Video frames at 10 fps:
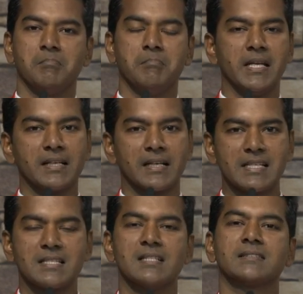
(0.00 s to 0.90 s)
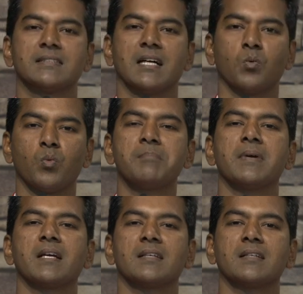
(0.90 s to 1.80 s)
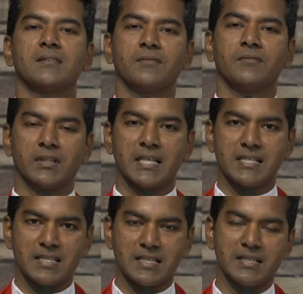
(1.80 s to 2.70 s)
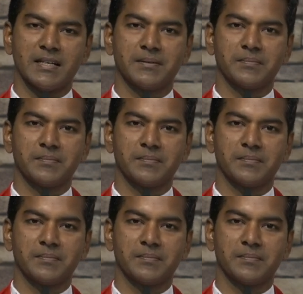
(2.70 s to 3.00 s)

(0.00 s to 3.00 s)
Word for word: Many Rachels are weeping for their children